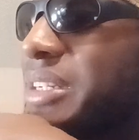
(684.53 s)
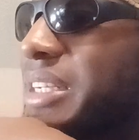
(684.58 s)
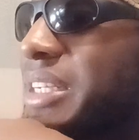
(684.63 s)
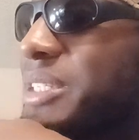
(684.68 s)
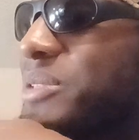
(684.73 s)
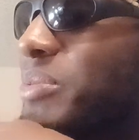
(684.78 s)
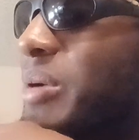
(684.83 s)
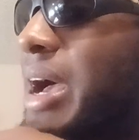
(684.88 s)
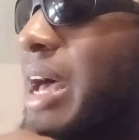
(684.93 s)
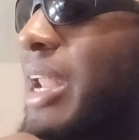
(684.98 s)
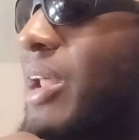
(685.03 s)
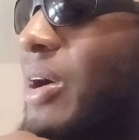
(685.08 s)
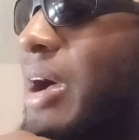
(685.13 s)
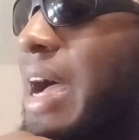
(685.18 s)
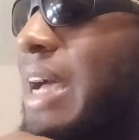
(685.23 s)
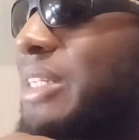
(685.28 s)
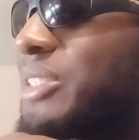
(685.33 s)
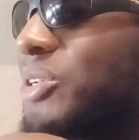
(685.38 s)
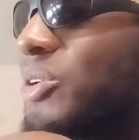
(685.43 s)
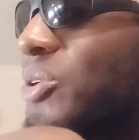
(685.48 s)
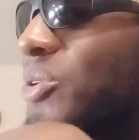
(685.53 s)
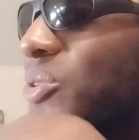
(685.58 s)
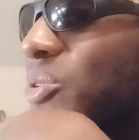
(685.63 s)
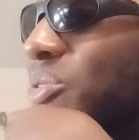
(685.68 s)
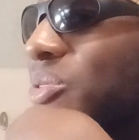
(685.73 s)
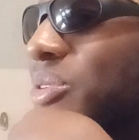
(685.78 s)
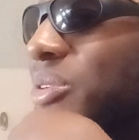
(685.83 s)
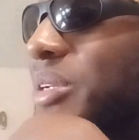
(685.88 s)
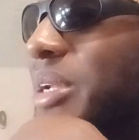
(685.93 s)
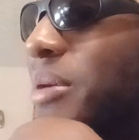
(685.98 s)
the East Palo Alto,
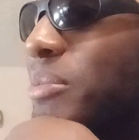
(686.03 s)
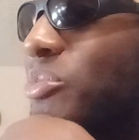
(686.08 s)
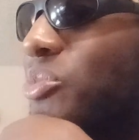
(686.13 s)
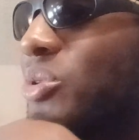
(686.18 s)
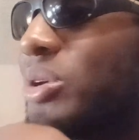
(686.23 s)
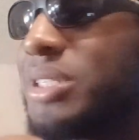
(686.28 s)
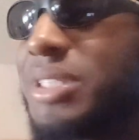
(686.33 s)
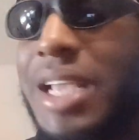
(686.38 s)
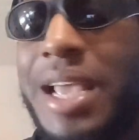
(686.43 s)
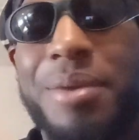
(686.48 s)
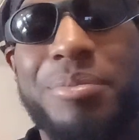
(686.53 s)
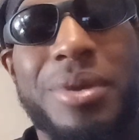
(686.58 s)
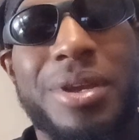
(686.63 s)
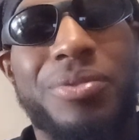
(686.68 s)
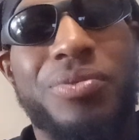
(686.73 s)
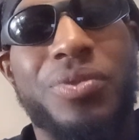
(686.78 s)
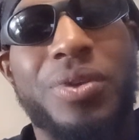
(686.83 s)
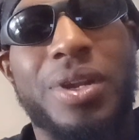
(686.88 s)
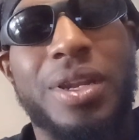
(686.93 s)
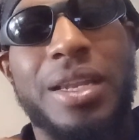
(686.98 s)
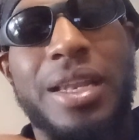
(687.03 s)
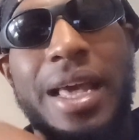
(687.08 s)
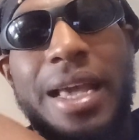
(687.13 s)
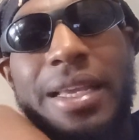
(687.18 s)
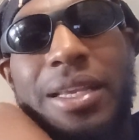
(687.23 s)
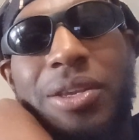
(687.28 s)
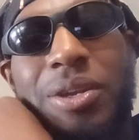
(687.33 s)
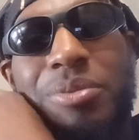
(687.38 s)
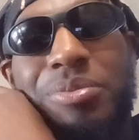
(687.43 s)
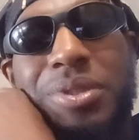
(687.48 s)
them boys gave me a feeling
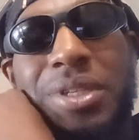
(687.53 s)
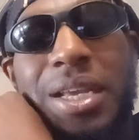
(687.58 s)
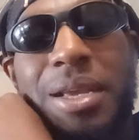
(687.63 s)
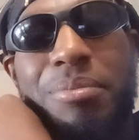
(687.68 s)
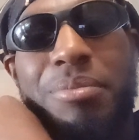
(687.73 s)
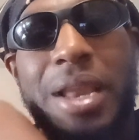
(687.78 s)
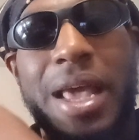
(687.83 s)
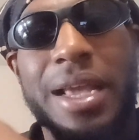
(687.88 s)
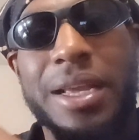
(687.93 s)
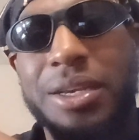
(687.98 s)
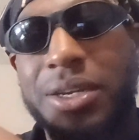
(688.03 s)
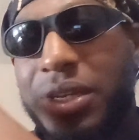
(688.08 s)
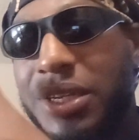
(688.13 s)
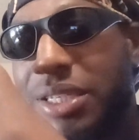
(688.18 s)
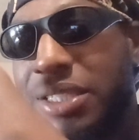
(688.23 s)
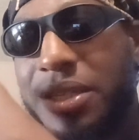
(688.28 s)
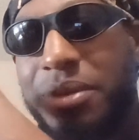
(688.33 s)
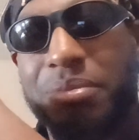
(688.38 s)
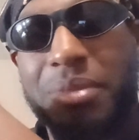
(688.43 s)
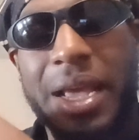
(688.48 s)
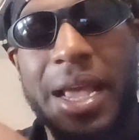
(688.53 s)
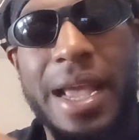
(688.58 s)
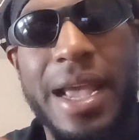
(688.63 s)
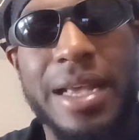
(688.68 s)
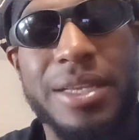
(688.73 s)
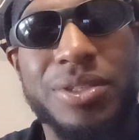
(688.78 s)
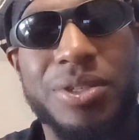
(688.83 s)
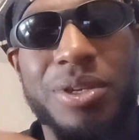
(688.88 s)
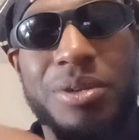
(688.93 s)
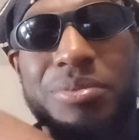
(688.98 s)
like, you know what I'm saying, black hoodies and
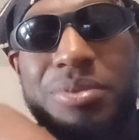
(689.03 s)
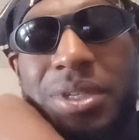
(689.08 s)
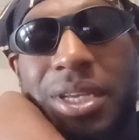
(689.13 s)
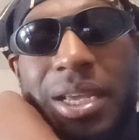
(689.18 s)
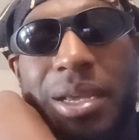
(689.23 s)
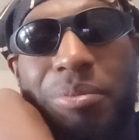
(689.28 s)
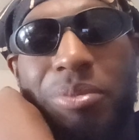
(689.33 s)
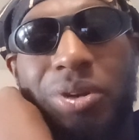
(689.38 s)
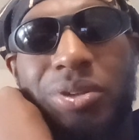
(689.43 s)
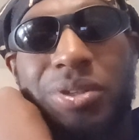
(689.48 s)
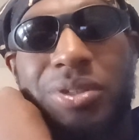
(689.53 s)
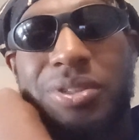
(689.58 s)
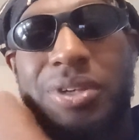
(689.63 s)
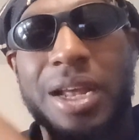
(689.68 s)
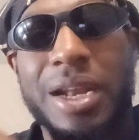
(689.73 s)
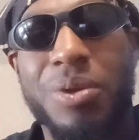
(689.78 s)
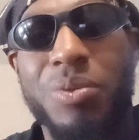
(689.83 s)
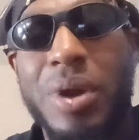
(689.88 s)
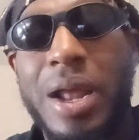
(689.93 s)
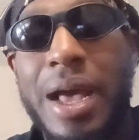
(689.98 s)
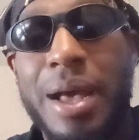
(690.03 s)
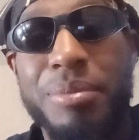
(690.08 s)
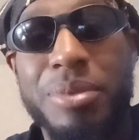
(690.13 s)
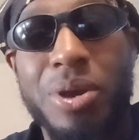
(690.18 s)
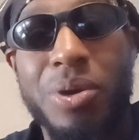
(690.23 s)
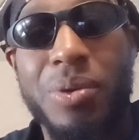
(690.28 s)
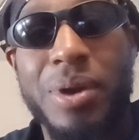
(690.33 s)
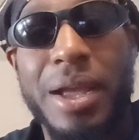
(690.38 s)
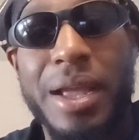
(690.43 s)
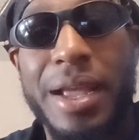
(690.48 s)
masks, you know what I'm saying, about to try to rob
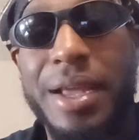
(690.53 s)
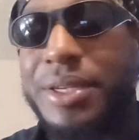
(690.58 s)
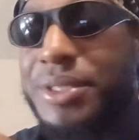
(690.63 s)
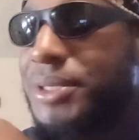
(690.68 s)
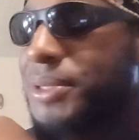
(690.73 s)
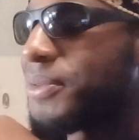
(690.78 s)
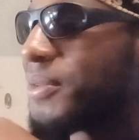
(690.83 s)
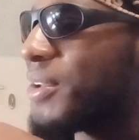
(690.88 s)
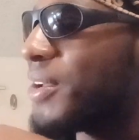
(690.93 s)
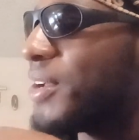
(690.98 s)
your ass.